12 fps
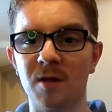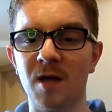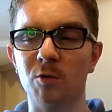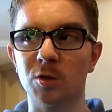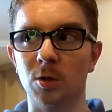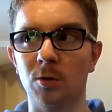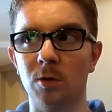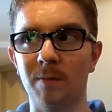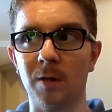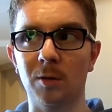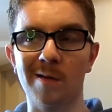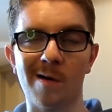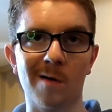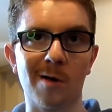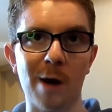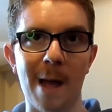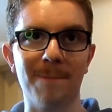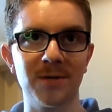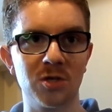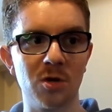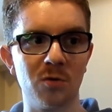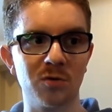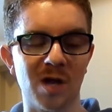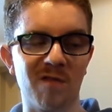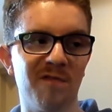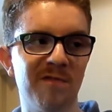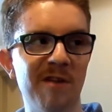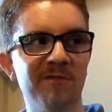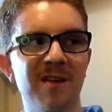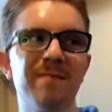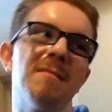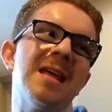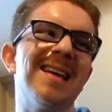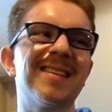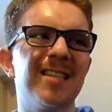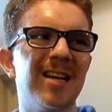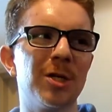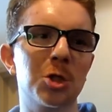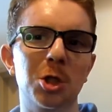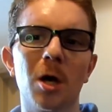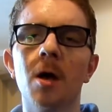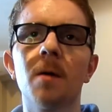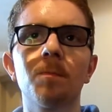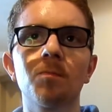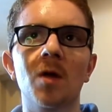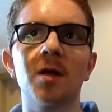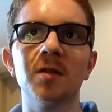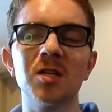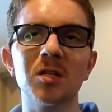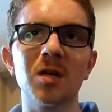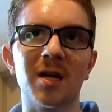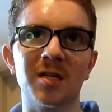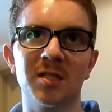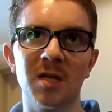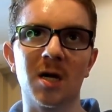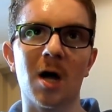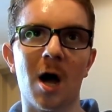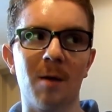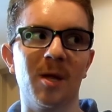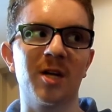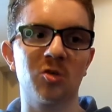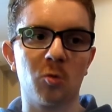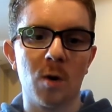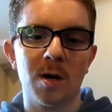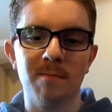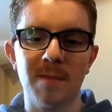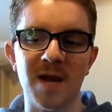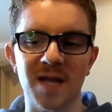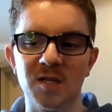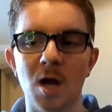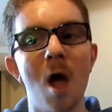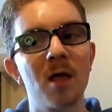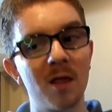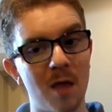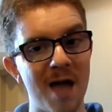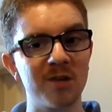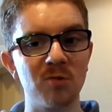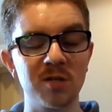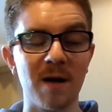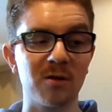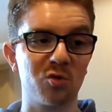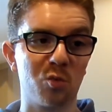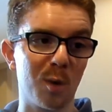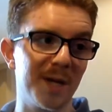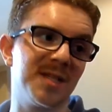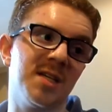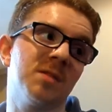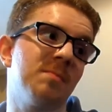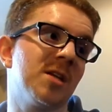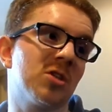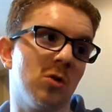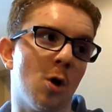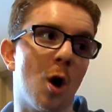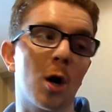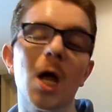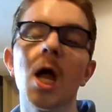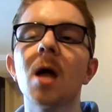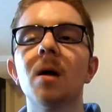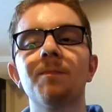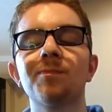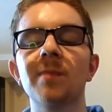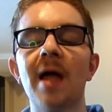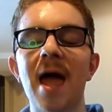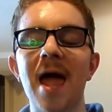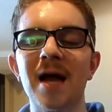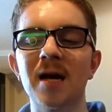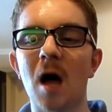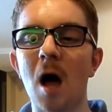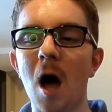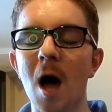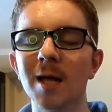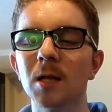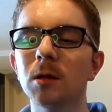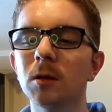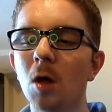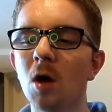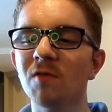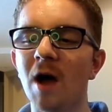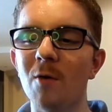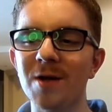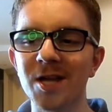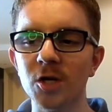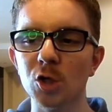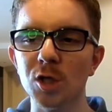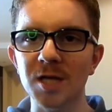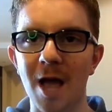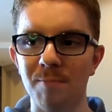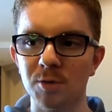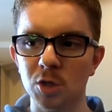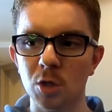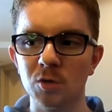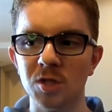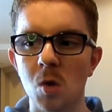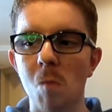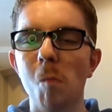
I think, was a little bit longer episodes, like 50 minutes-ish. This is like a sitcom, like 20 minutes. The last one's about 26 minutes long, and I loved how each of these episodes